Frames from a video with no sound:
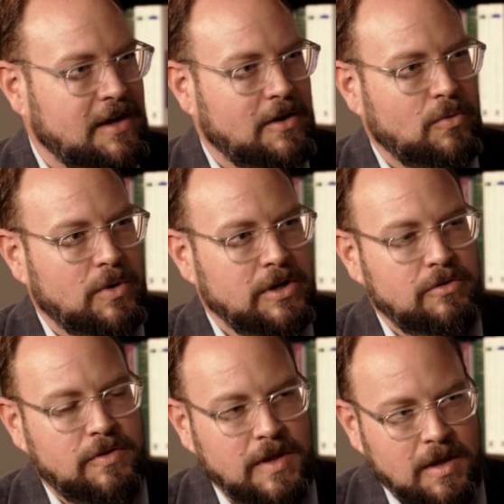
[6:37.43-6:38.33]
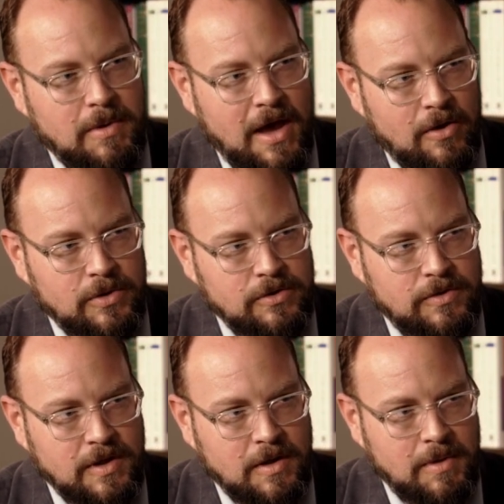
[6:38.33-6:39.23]
Uh, what do you think about when you
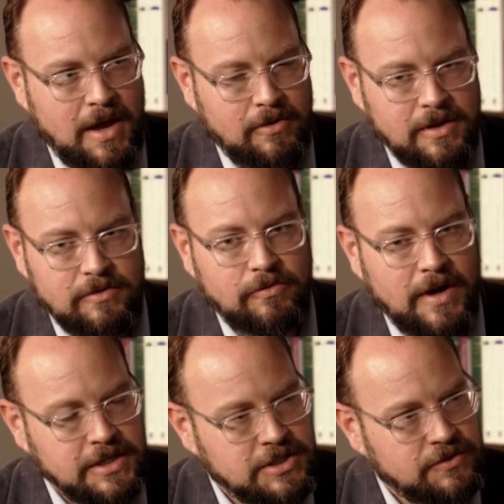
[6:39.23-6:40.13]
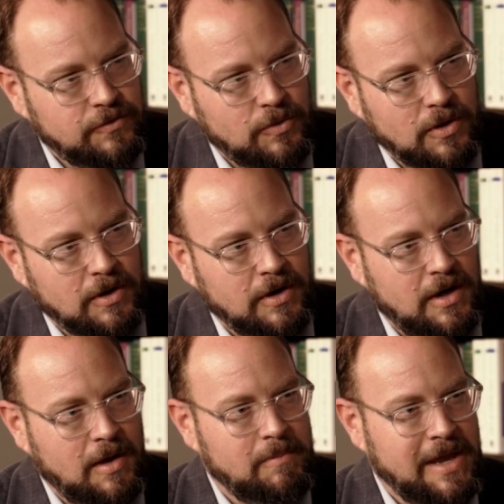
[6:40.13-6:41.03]
think about advice for
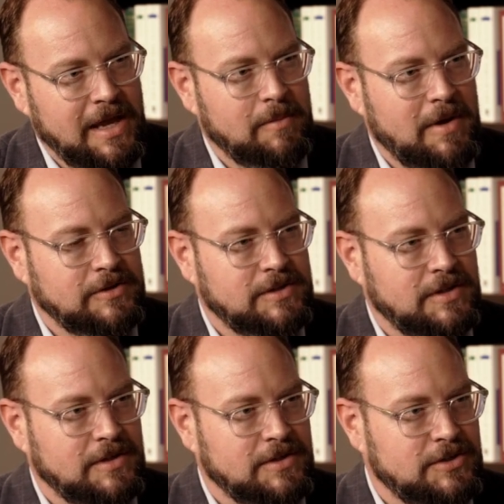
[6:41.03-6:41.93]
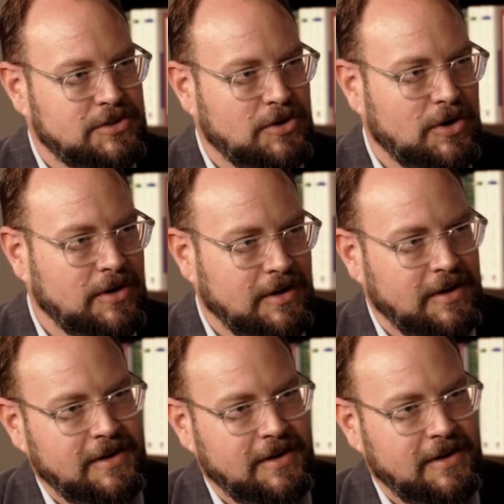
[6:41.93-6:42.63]
a man about to start